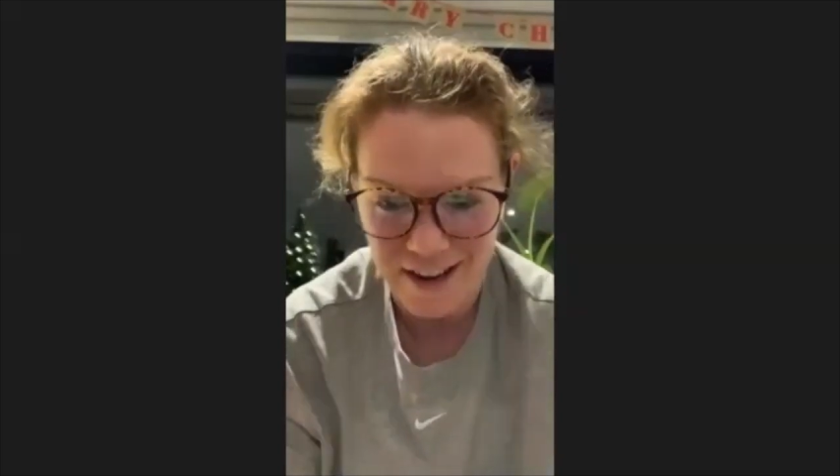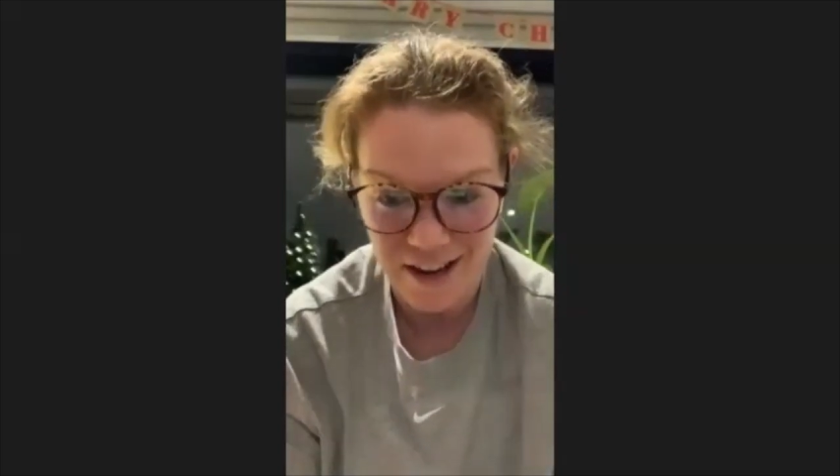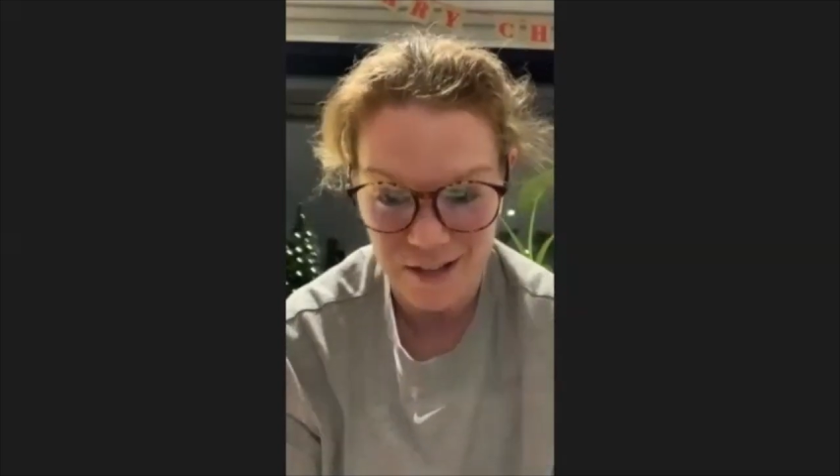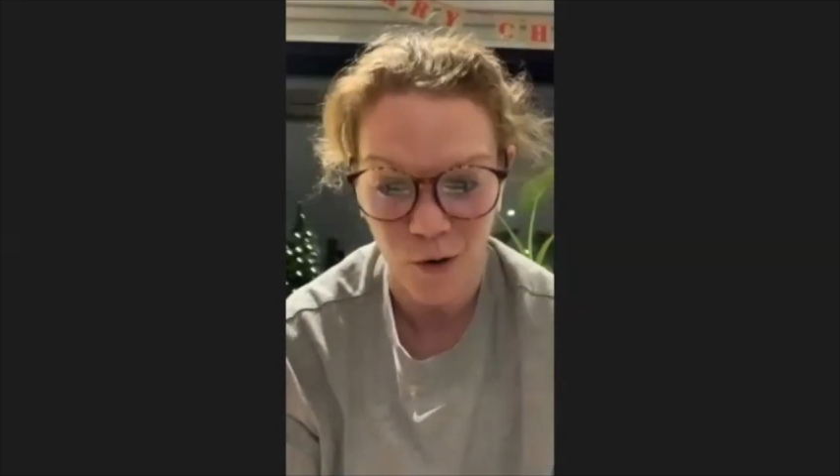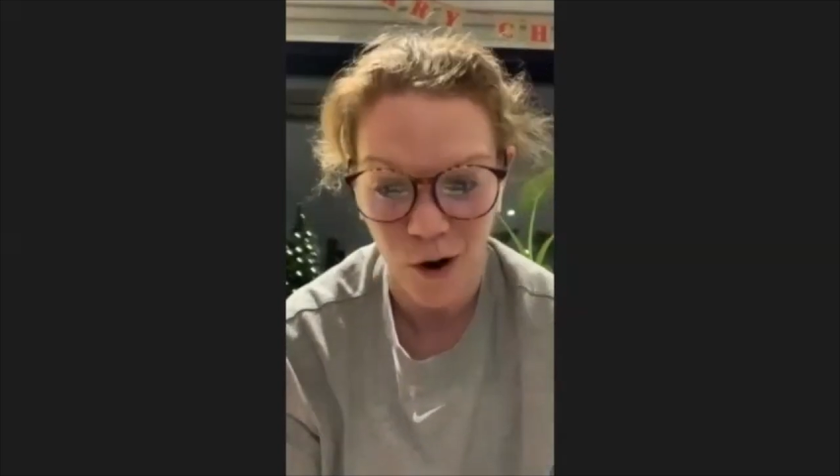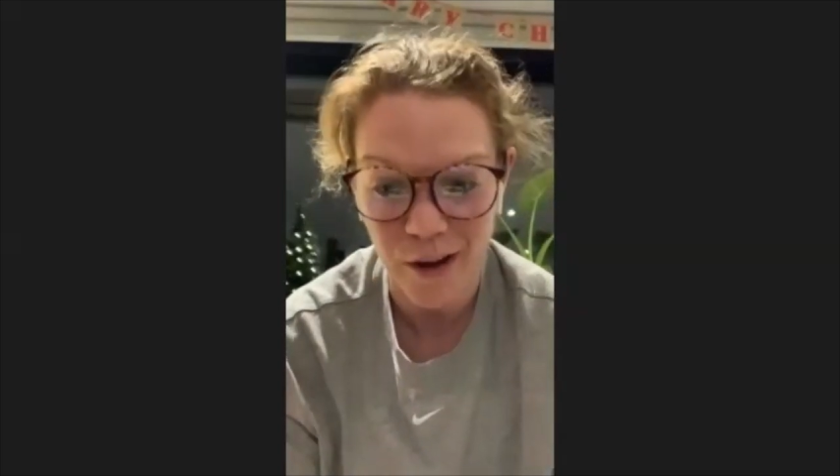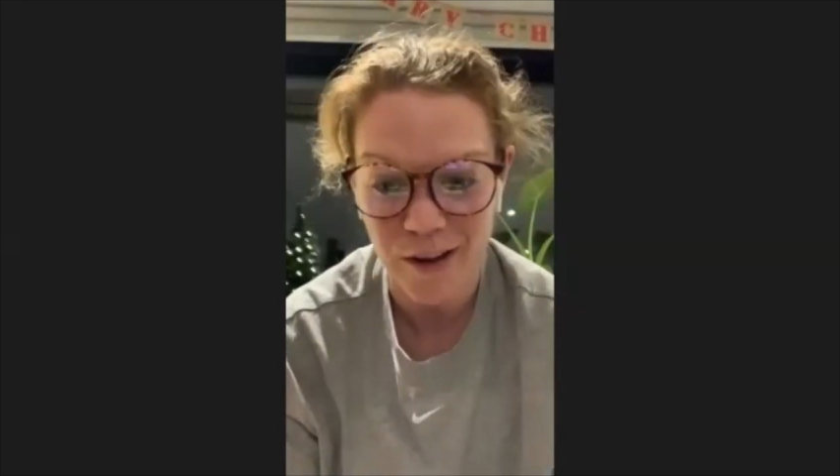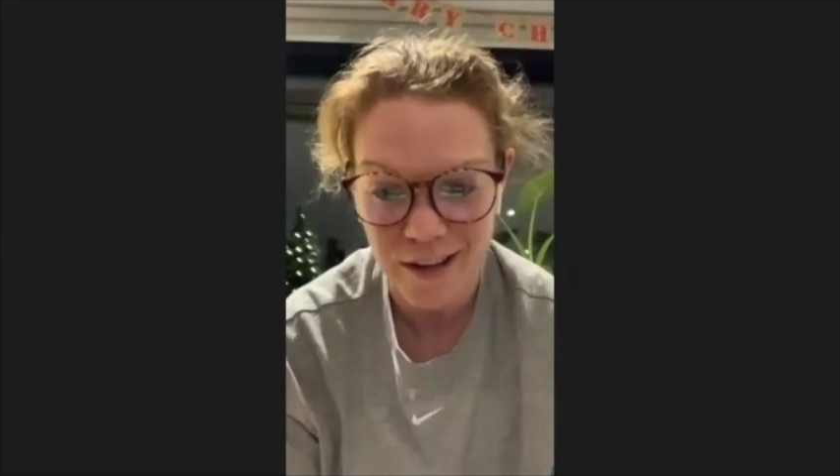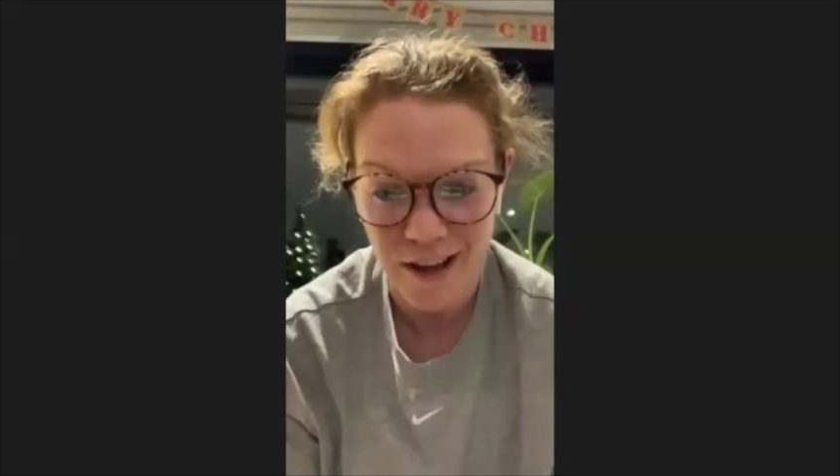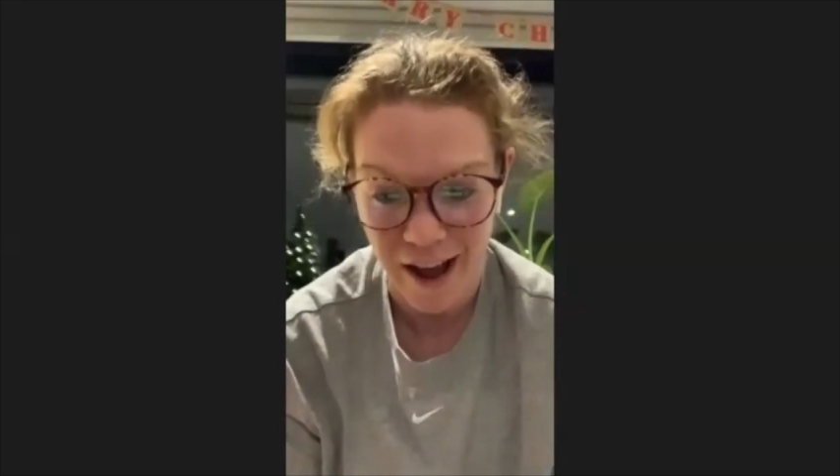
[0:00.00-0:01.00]
it's quite
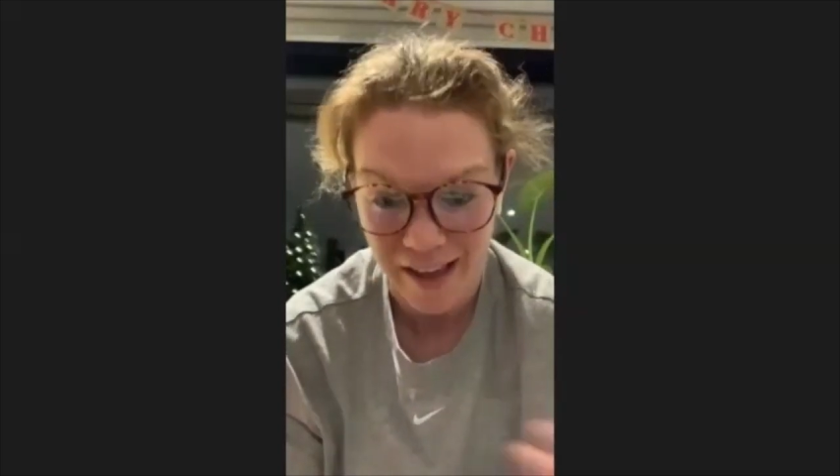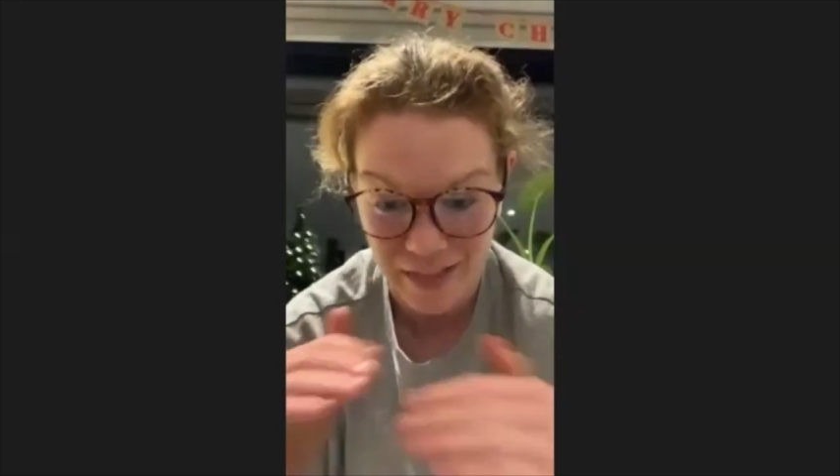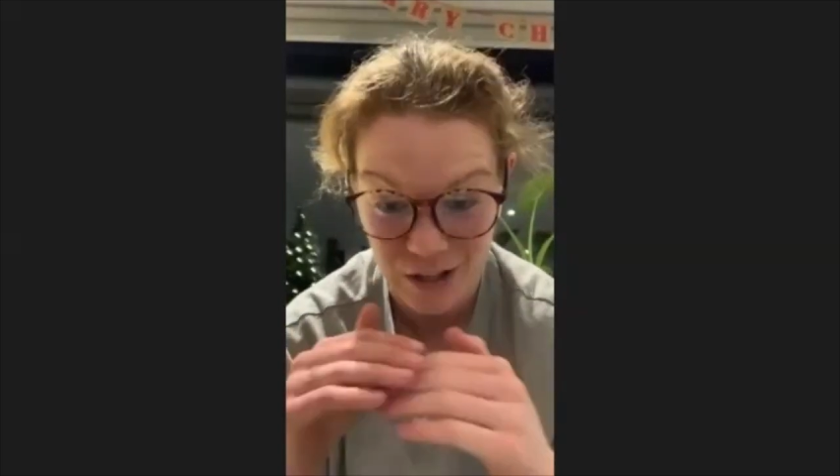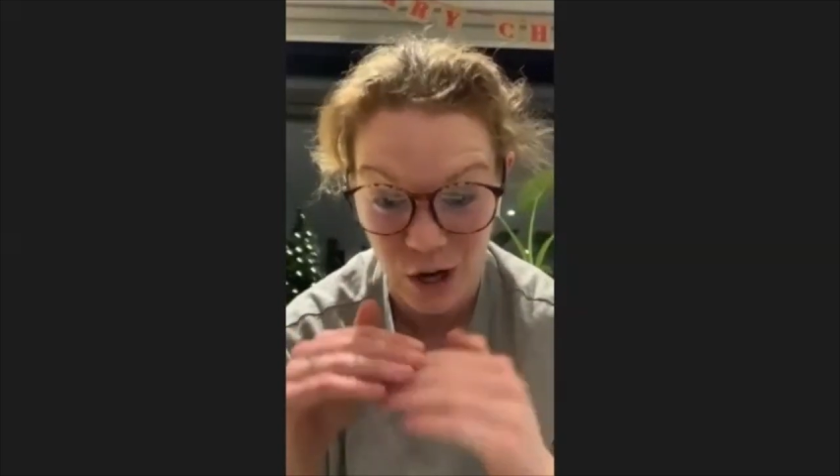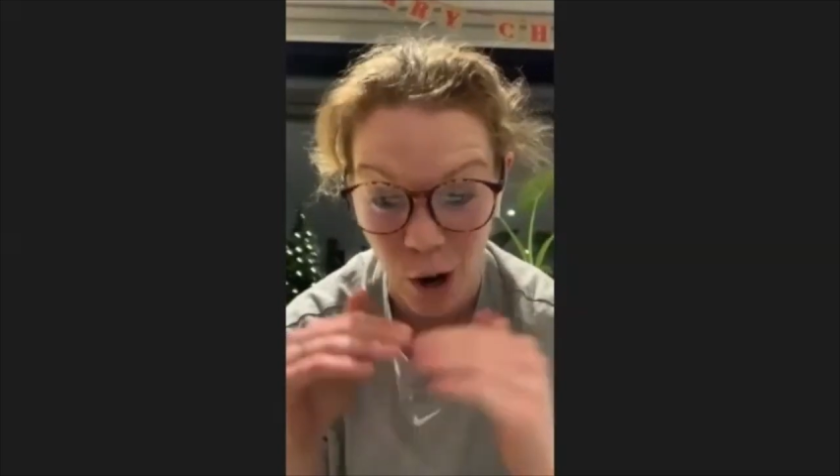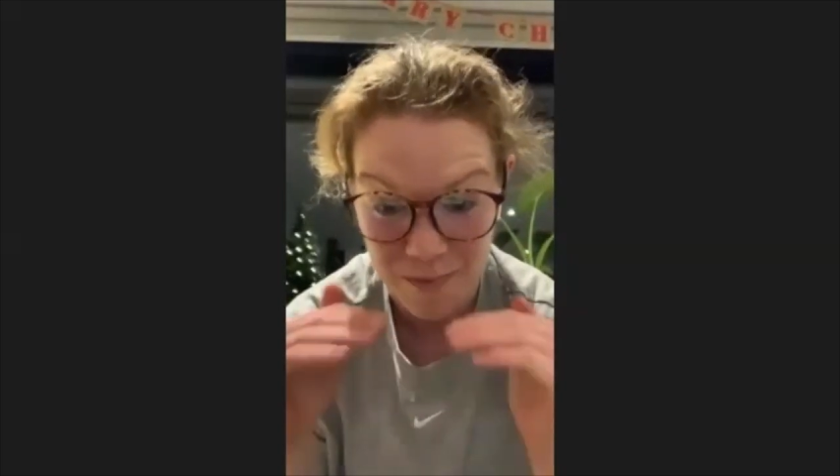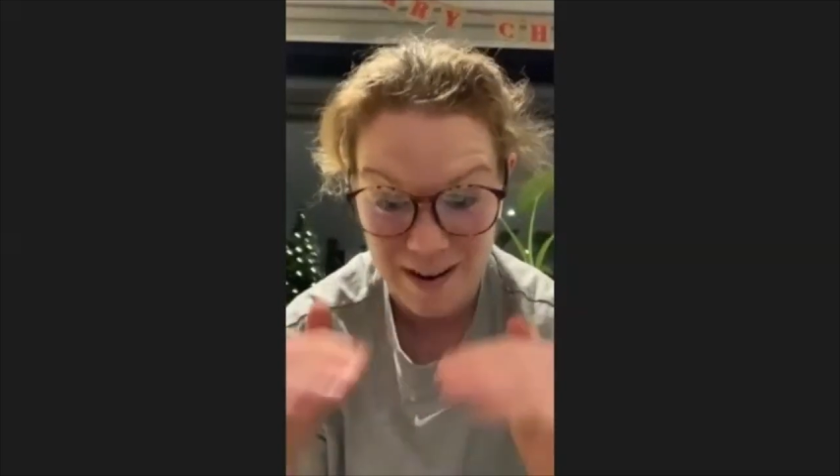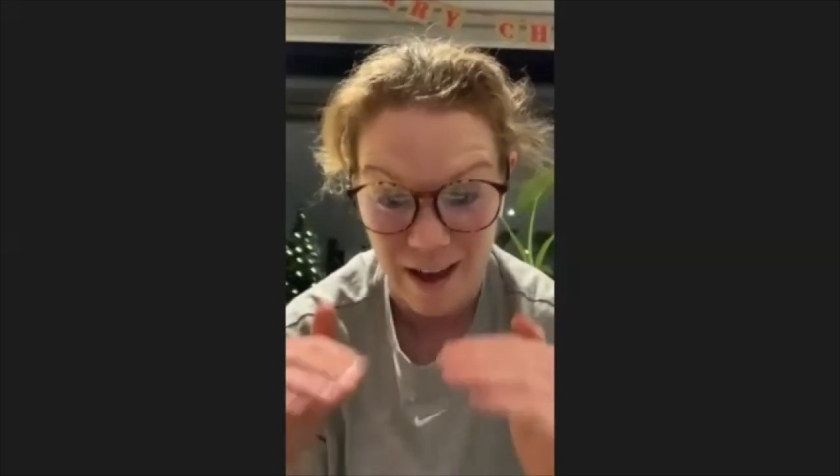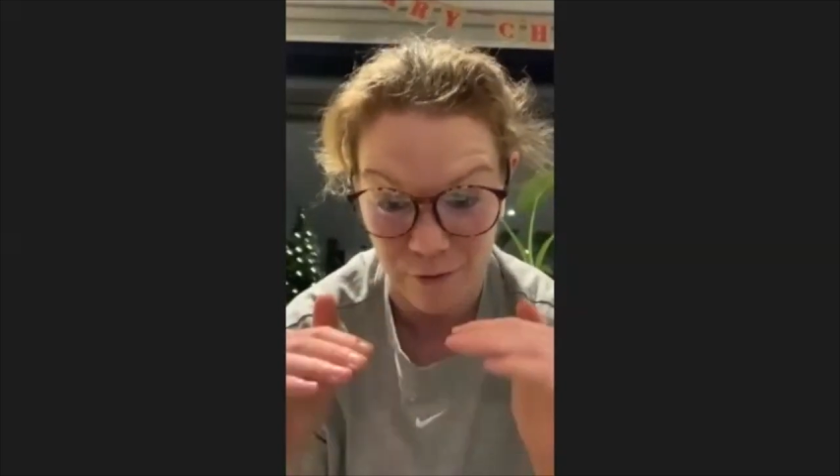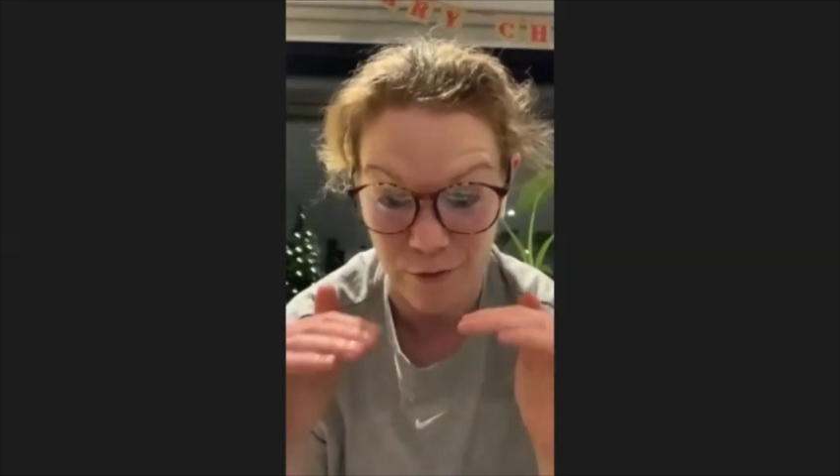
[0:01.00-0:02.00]
at the top
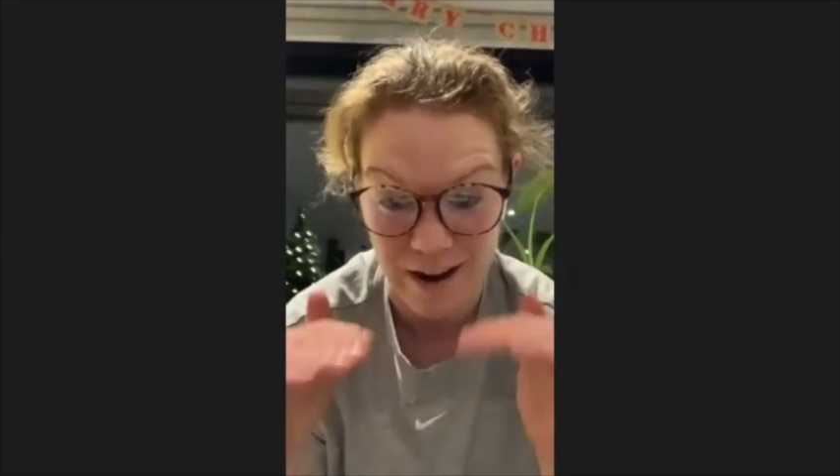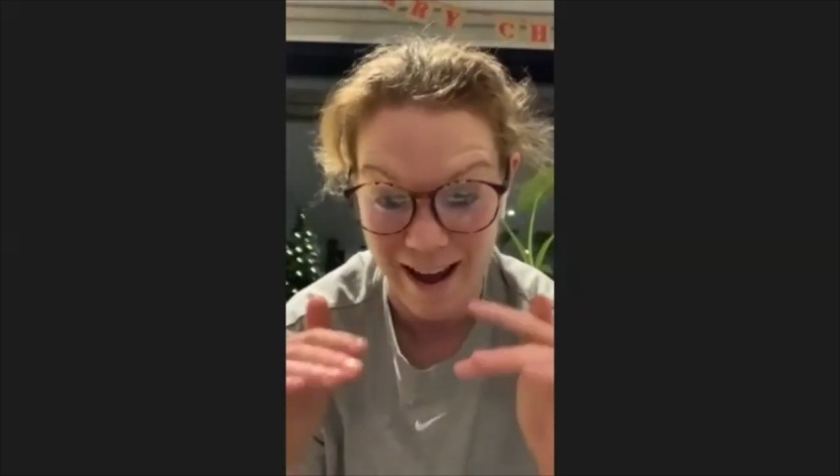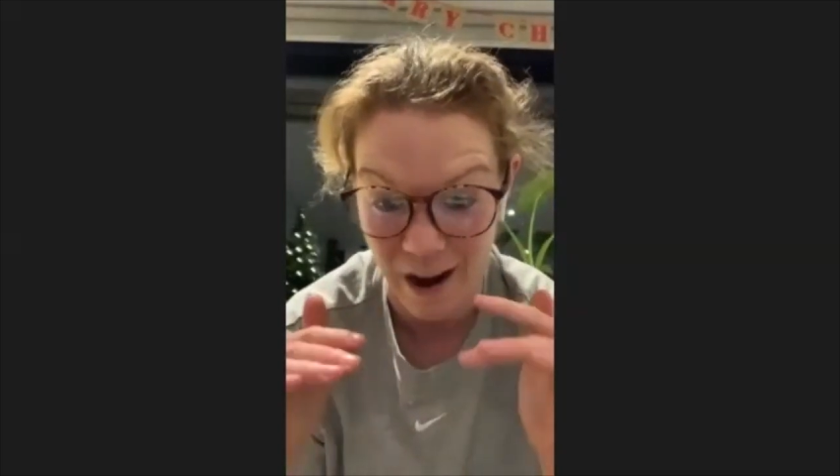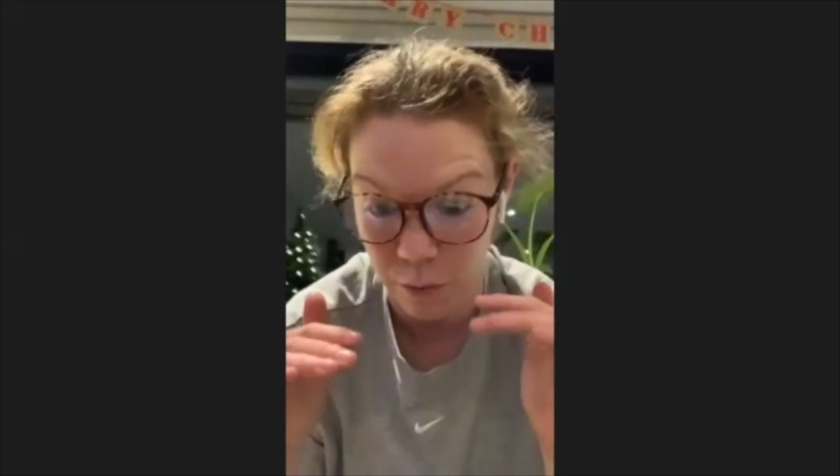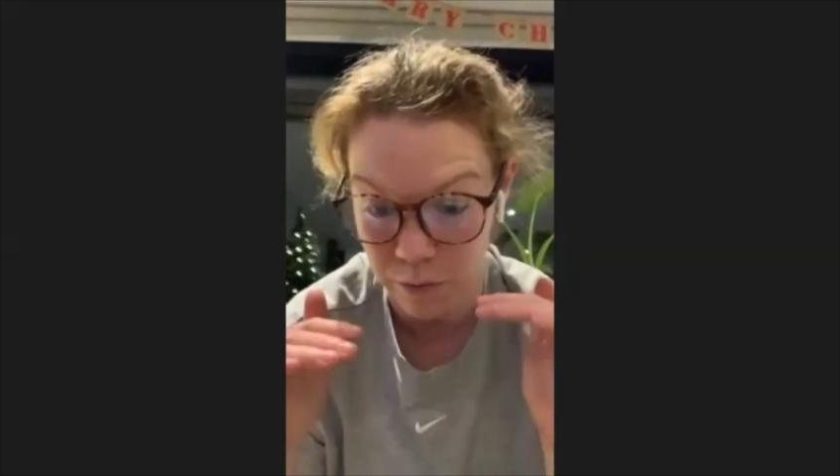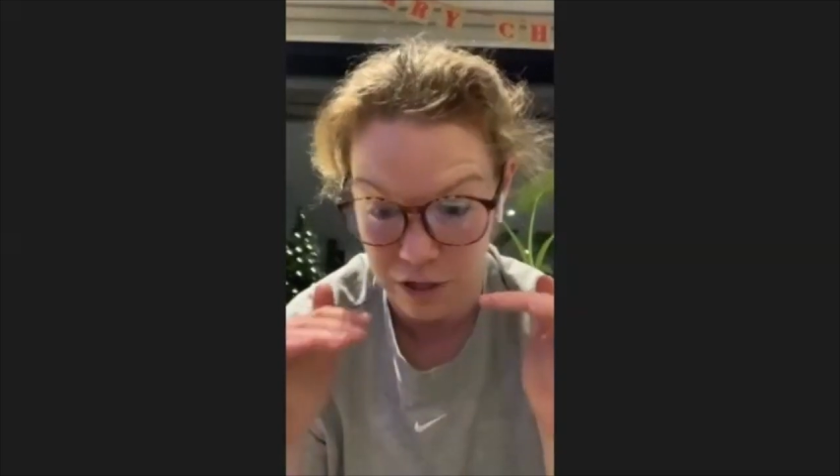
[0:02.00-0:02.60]
level now,